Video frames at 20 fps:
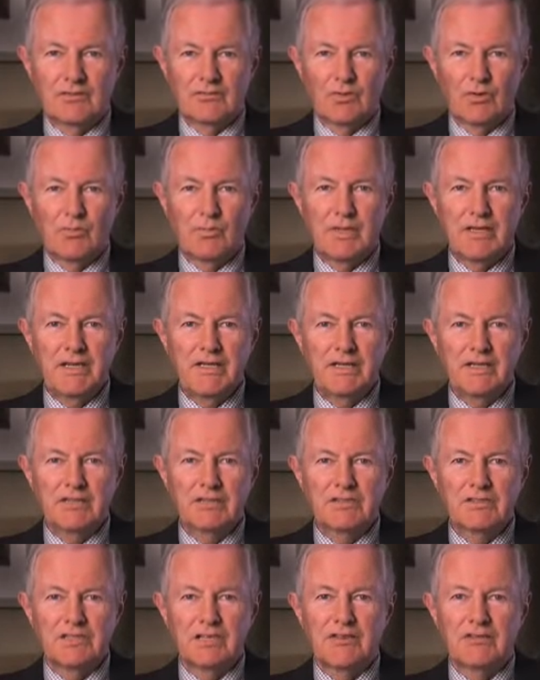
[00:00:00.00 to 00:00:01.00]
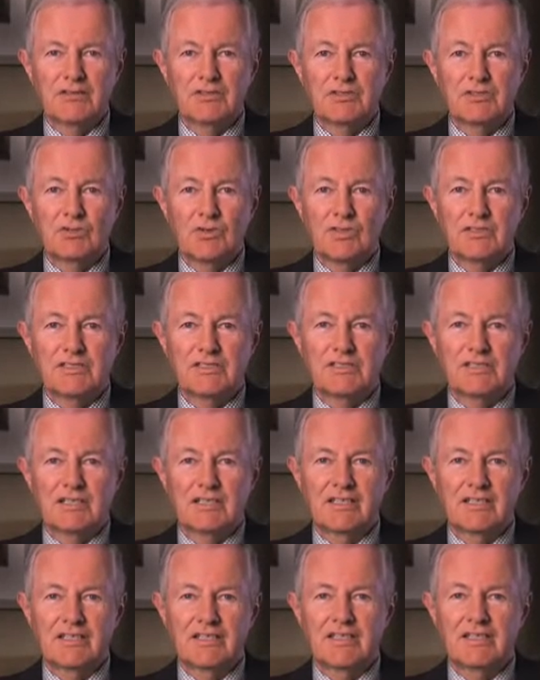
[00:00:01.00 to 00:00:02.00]
For many years I've enjoyed
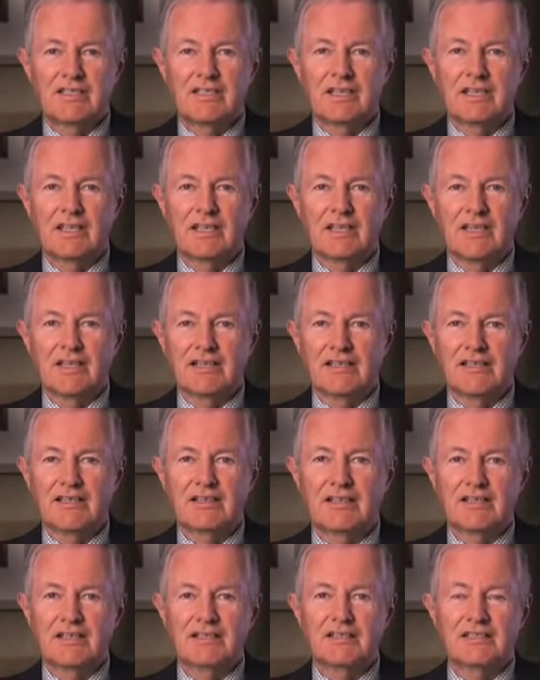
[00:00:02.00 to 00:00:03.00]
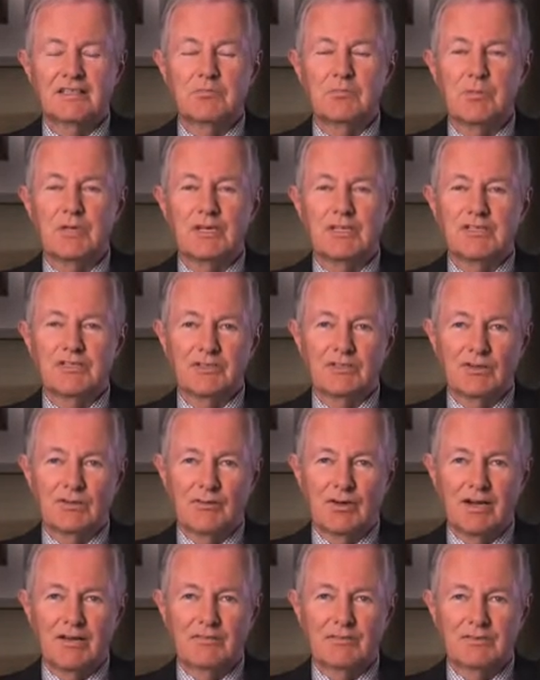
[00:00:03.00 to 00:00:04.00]
studying and collecting military
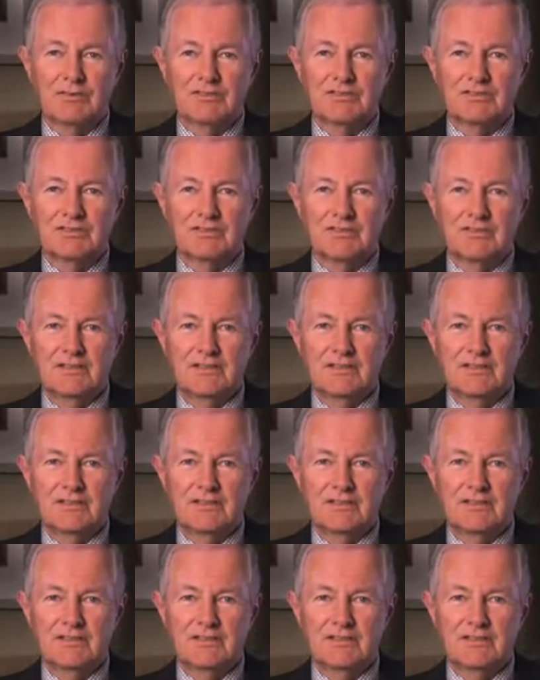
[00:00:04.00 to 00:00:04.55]
rifles.